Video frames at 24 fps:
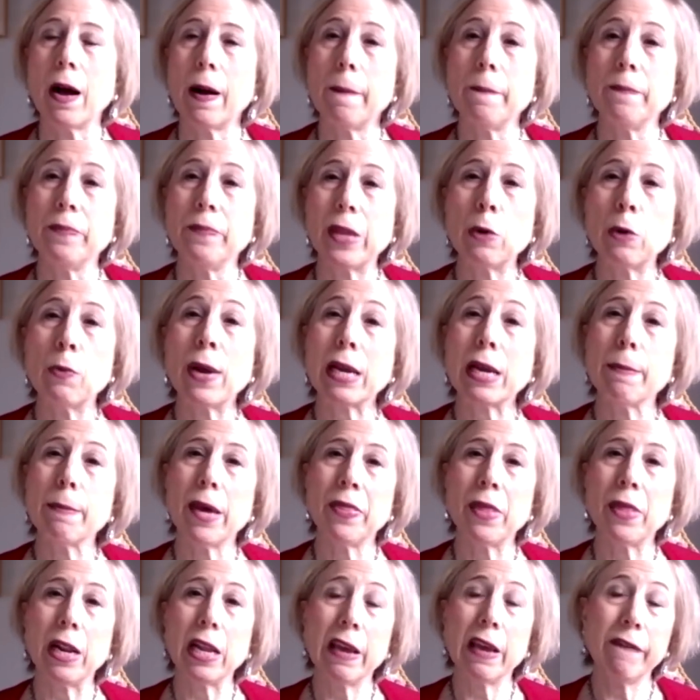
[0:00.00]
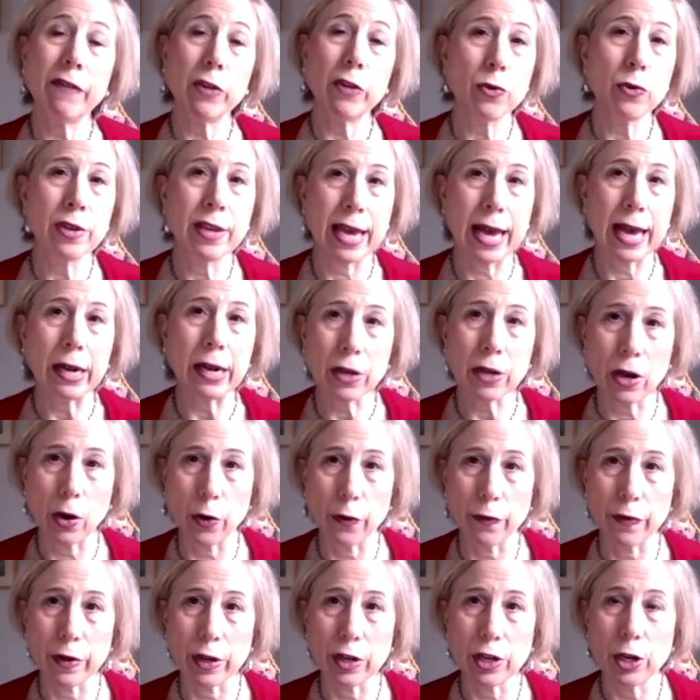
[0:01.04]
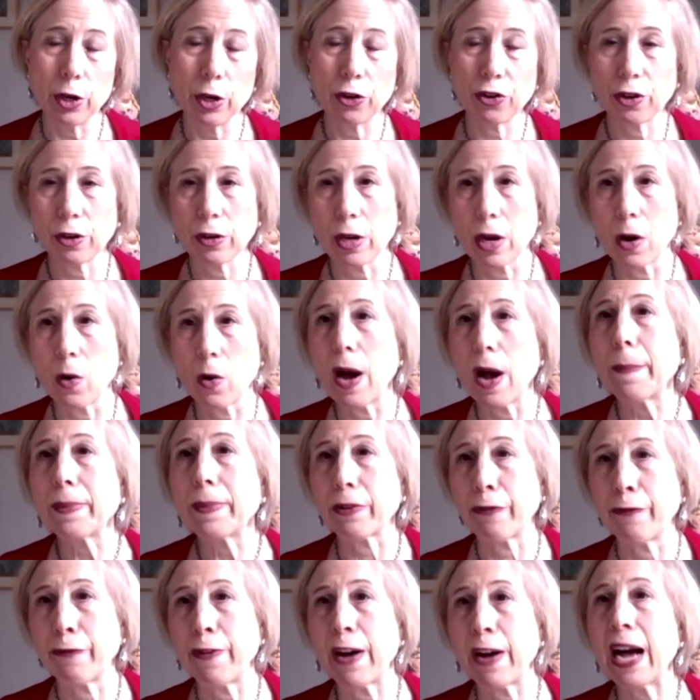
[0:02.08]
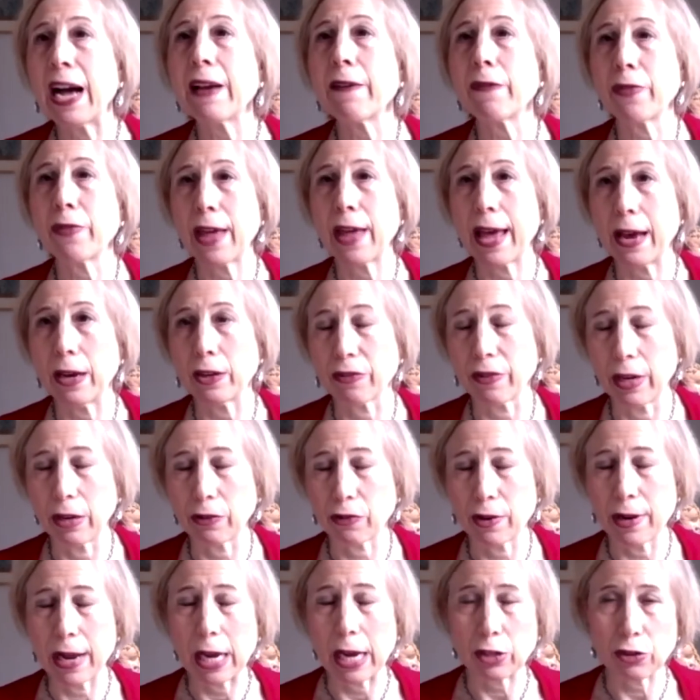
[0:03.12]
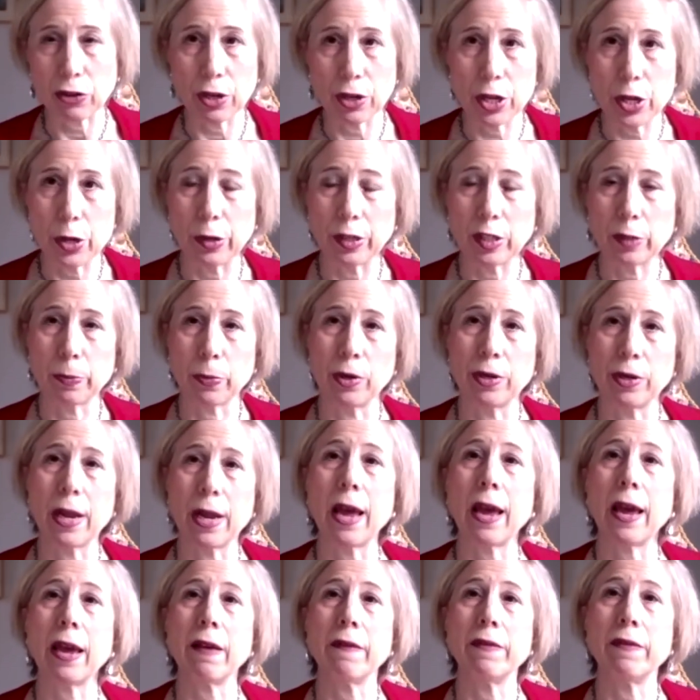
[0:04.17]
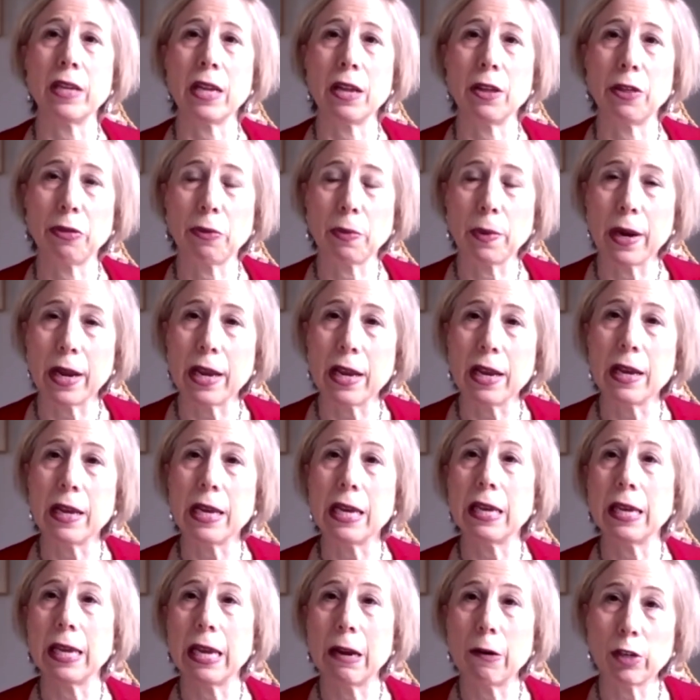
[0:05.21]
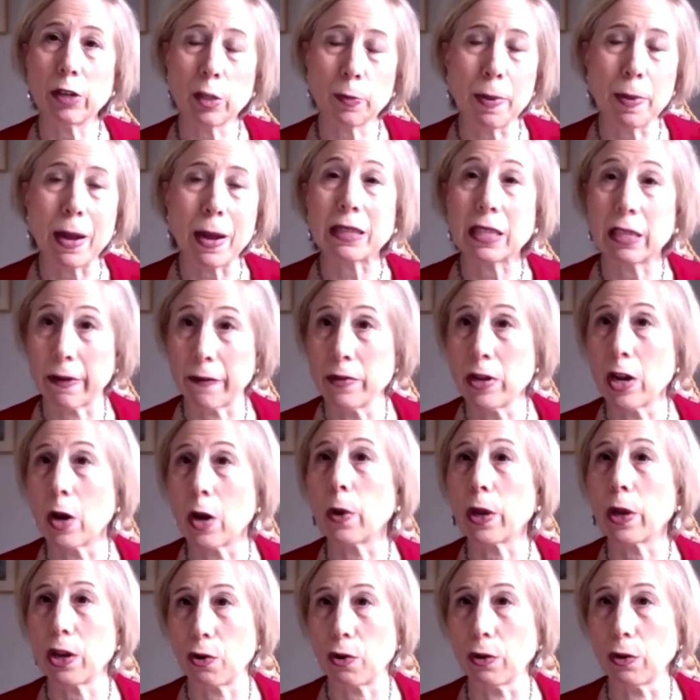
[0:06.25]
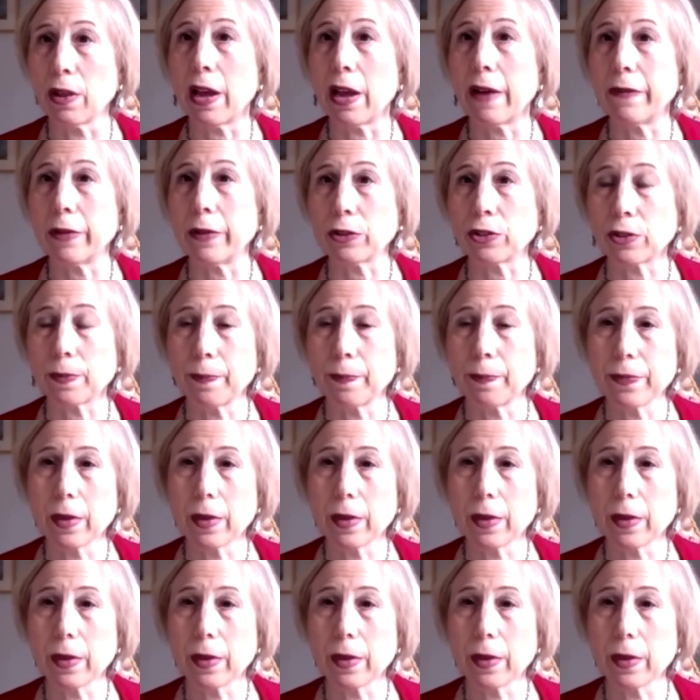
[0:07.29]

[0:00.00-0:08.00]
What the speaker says: they recommend that if you get COVID, you should go up to 5,000 international units per day of D3, irrespective of knowing your levels.